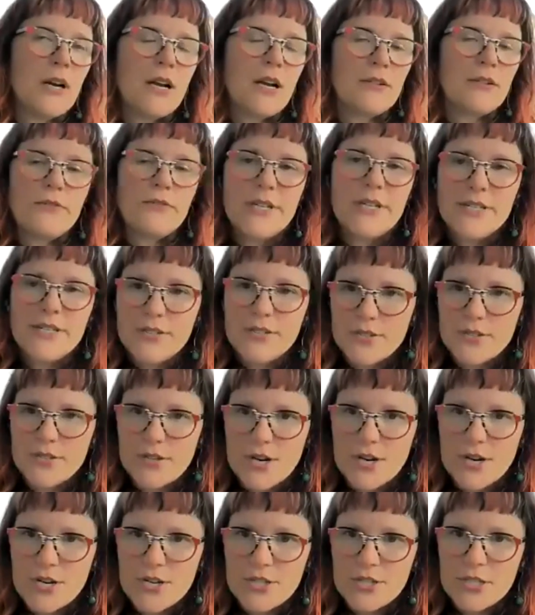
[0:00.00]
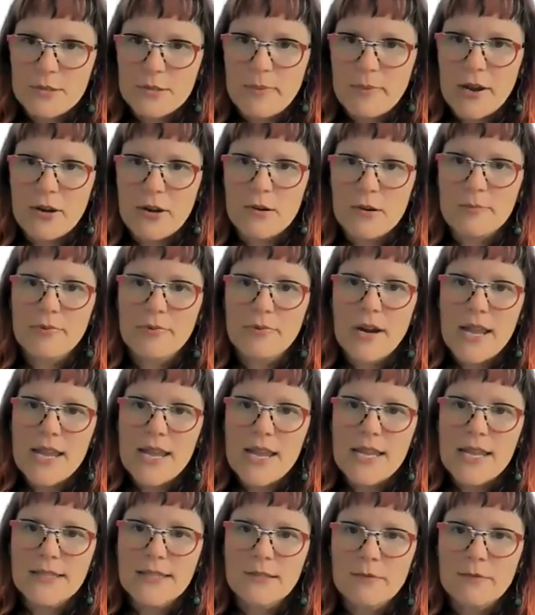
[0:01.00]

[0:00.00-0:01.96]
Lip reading: research about our brains,